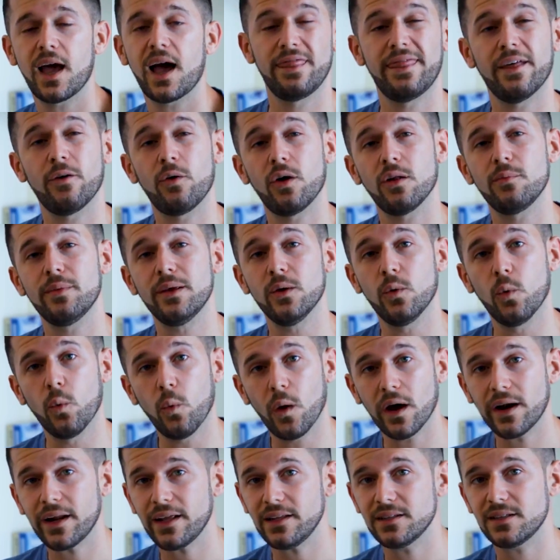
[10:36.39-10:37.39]
that will be
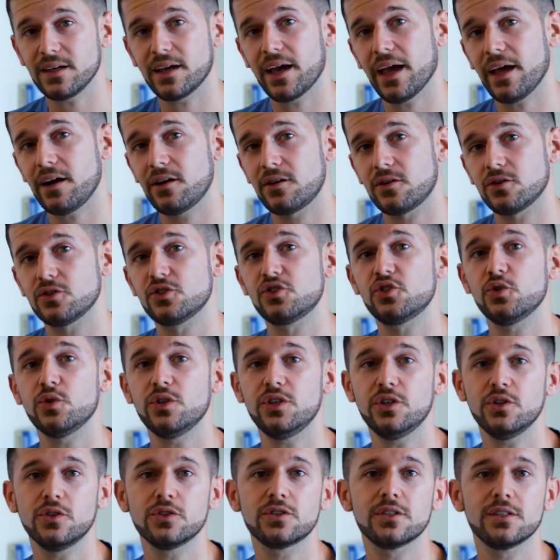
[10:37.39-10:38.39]
one indicator to
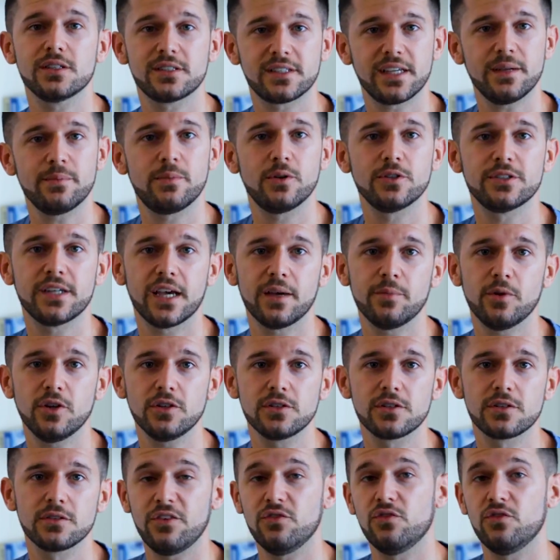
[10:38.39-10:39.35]
use simple tables.